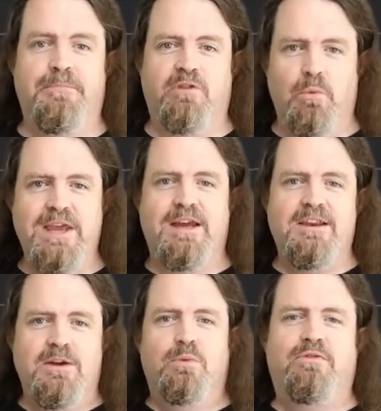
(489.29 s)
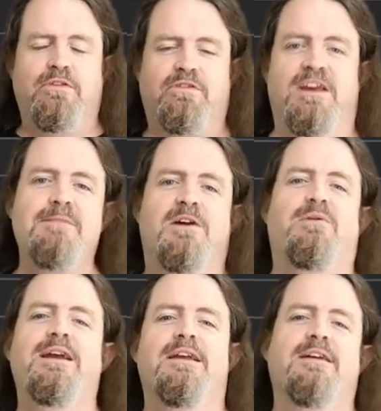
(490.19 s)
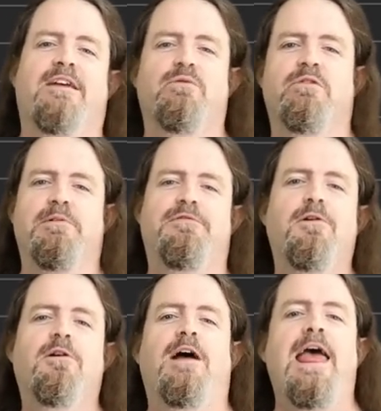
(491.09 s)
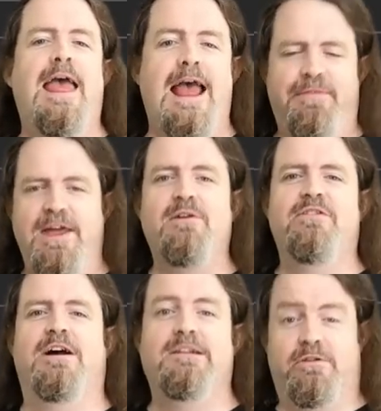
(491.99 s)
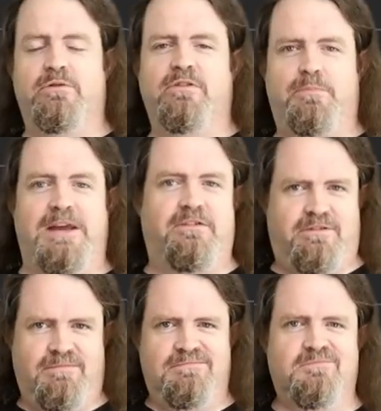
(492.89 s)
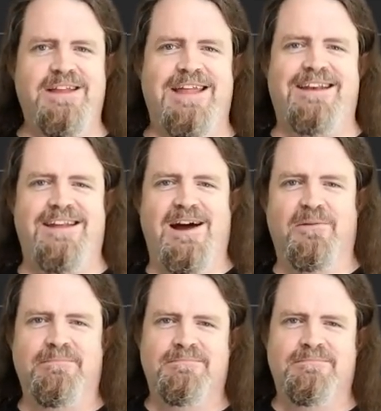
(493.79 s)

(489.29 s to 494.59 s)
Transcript: So we can use the same array indexer as before, and there is our literal space. Write that down.